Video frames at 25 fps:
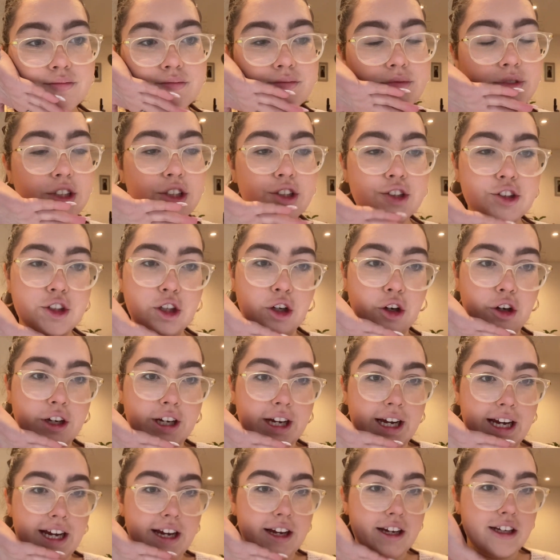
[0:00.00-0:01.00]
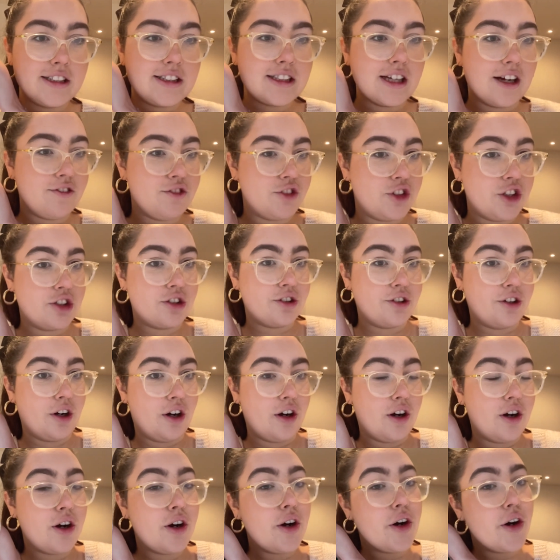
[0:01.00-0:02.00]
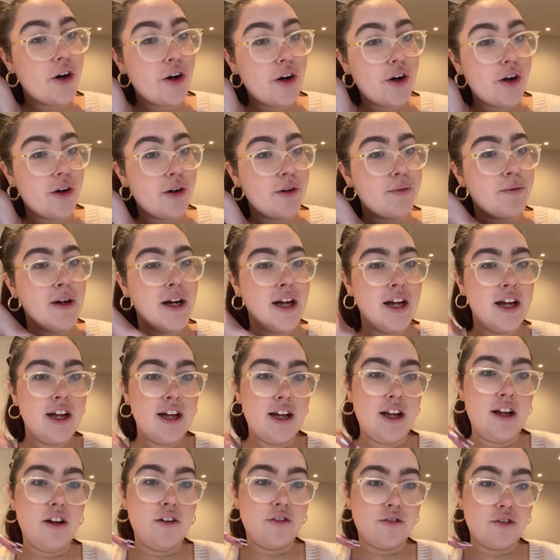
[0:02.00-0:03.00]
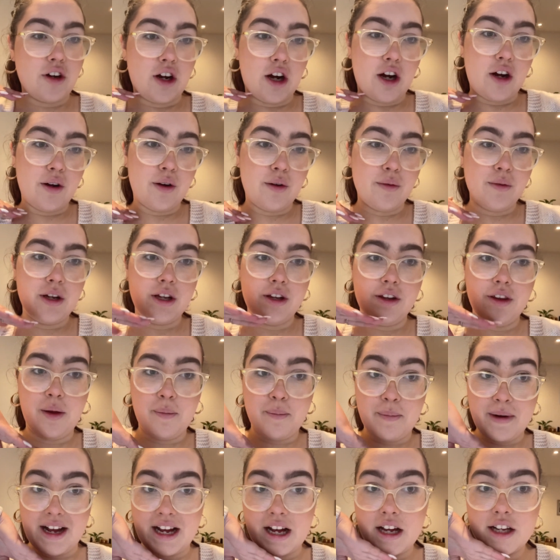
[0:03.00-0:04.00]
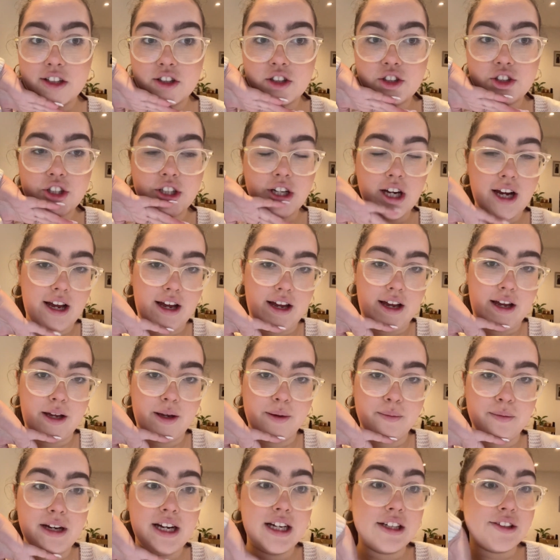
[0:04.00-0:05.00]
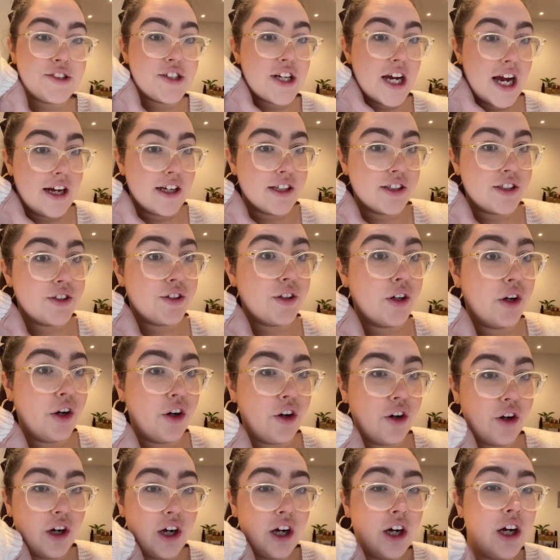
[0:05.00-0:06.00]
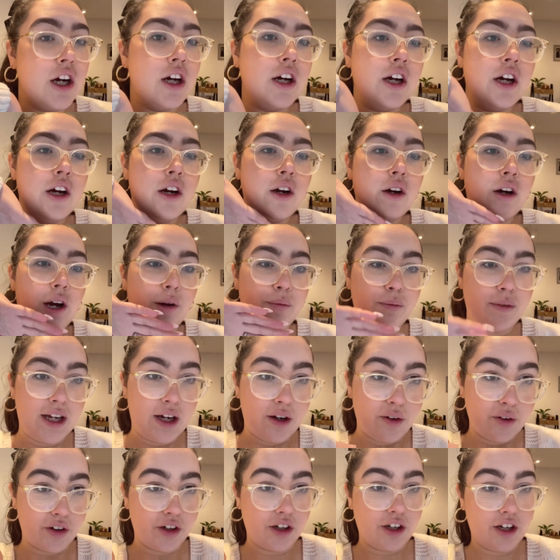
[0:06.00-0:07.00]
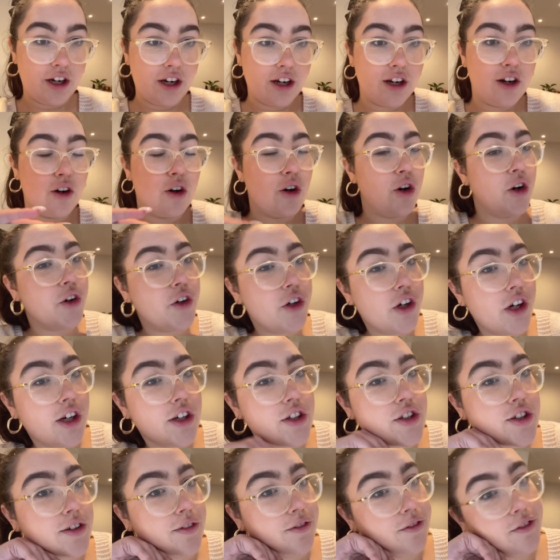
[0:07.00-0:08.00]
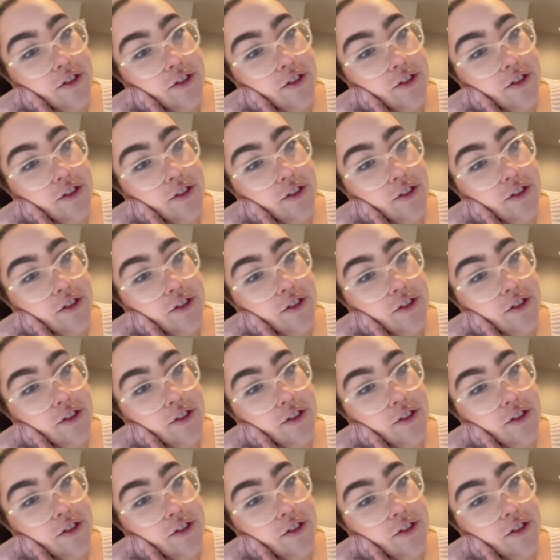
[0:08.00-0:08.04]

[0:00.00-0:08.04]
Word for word: So guys, I've just got home from the match um, and yes, so I'm now gonna order some